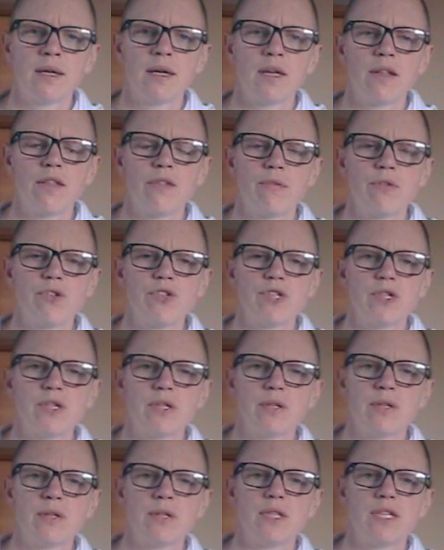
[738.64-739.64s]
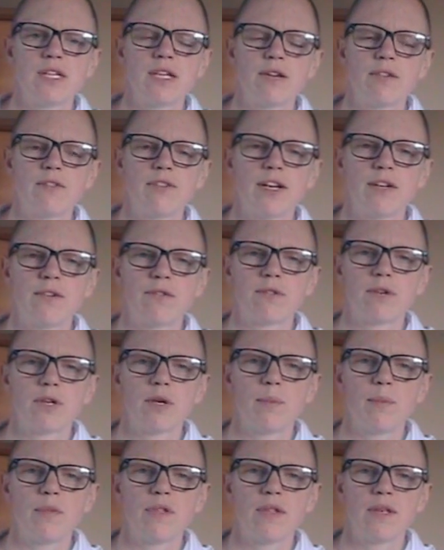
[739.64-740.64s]
switch to Theravadan
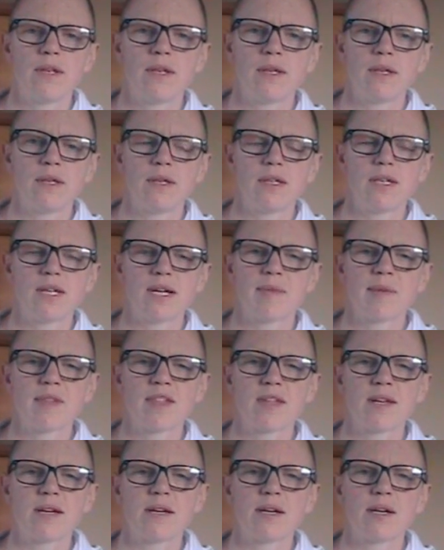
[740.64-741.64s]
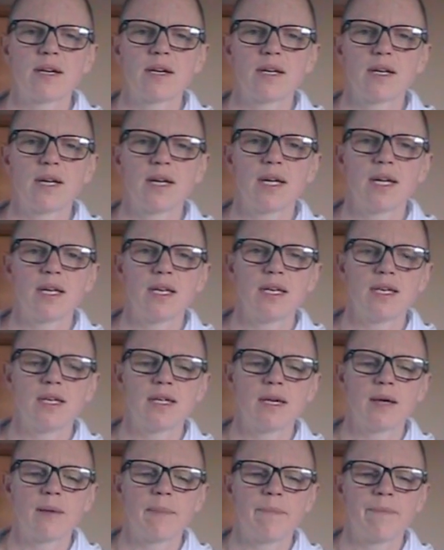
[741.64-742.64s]
robes in Dharmasara, and
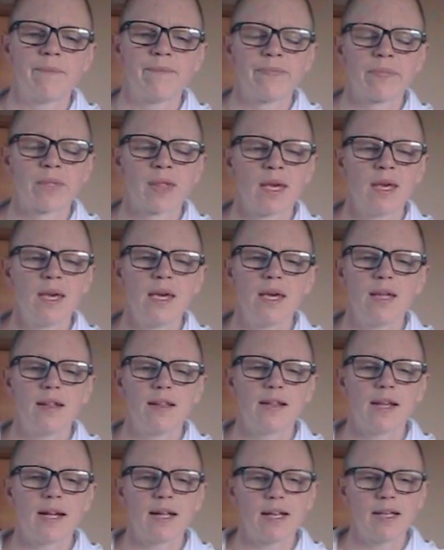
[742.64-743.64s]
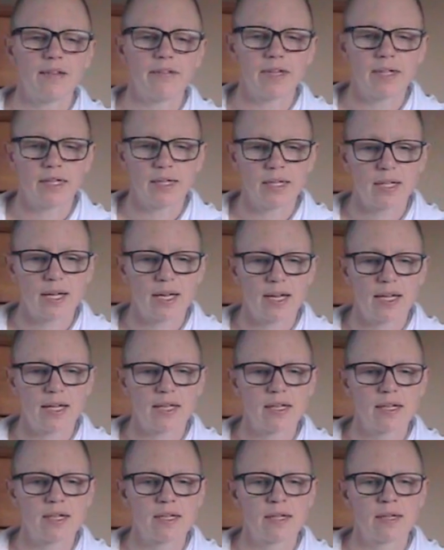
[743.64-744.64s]
is now
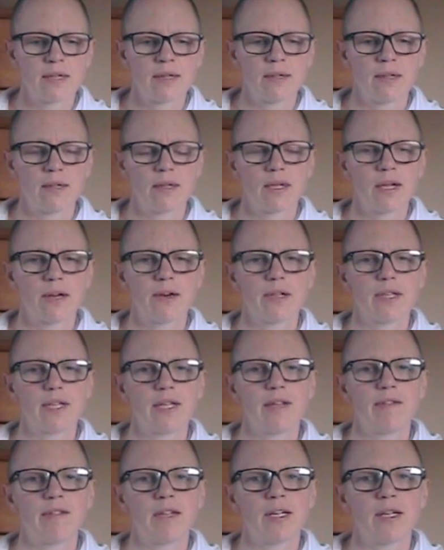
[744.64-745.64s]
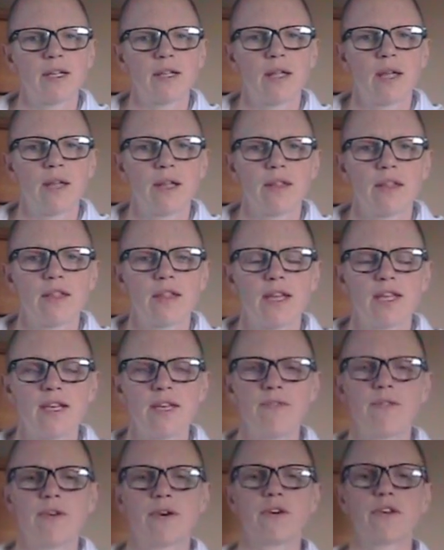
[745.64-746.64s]
currently living at Santee
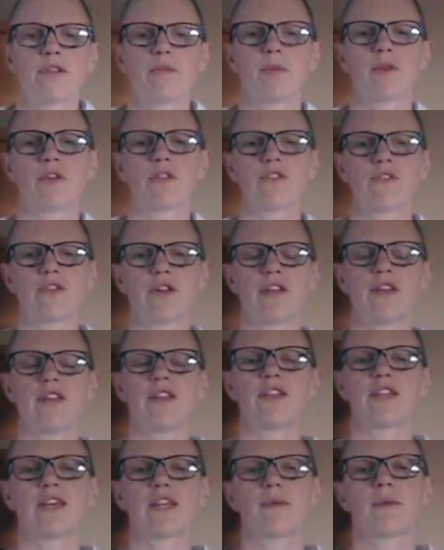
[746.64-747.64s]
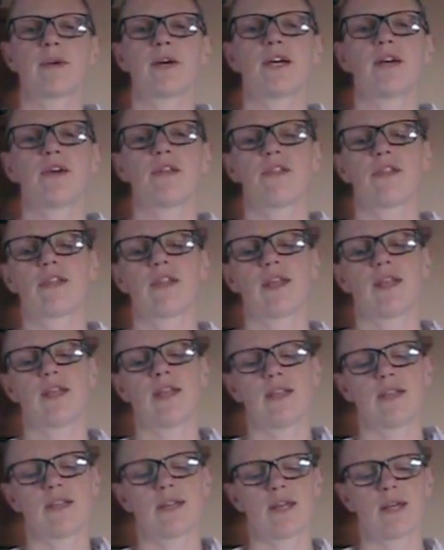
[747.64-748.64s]
Forest Monastery in New South Wales.
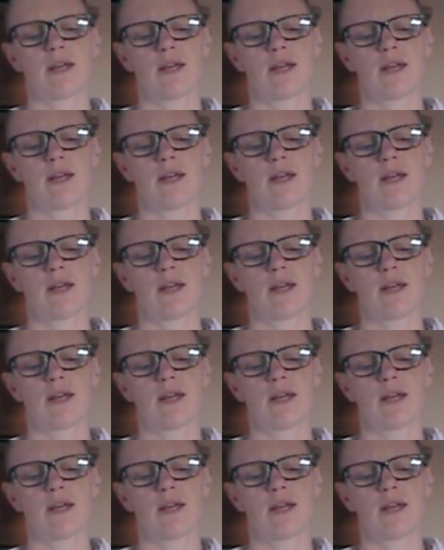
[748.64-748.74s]
And